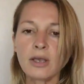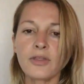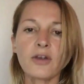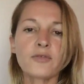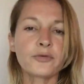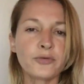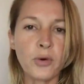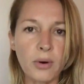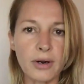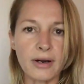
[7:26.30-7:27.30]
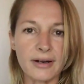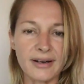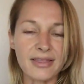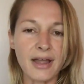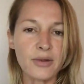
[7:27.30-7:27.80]

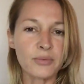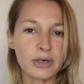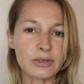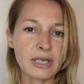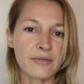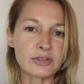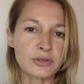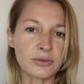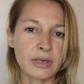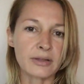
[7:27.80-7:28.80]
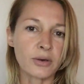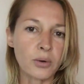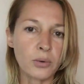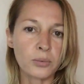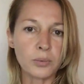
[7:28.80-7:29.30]
therefore light workers have to create their
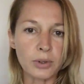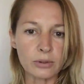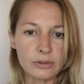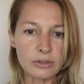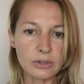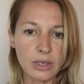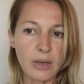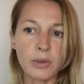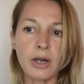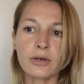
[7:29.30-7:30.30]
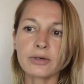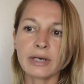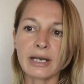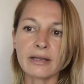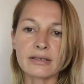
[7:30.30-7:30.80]
own worlds and we are
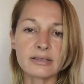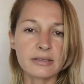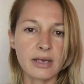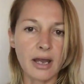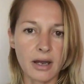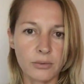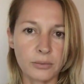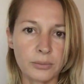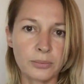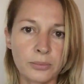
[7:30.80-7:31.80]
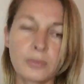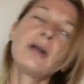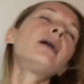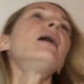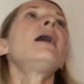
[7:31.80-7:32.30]
creating this now
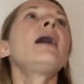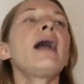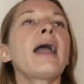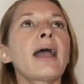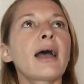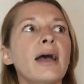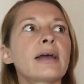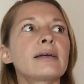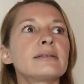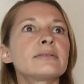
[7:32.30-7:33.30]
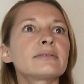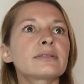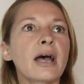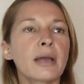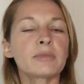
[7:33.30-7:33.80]

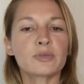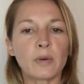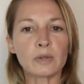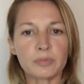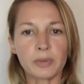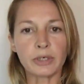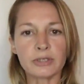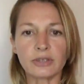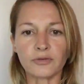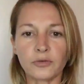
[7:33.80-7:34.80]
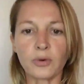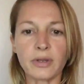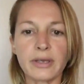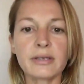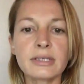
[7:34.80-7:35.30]
and i'm the spokesperson for
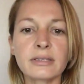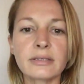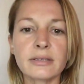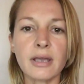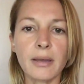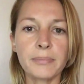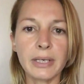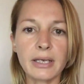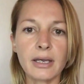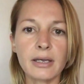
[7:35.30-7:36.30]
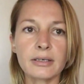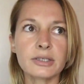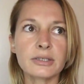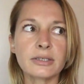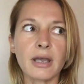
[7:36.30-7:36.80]
this
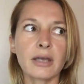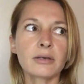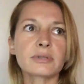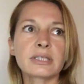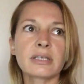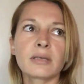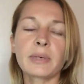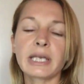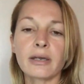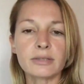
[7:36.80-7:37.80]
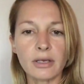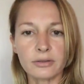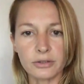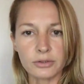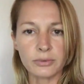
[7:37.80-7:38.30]
because i don't see anybody else out
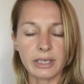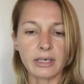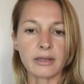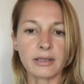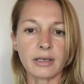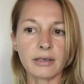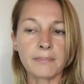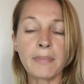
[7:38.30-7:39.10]
there doing anything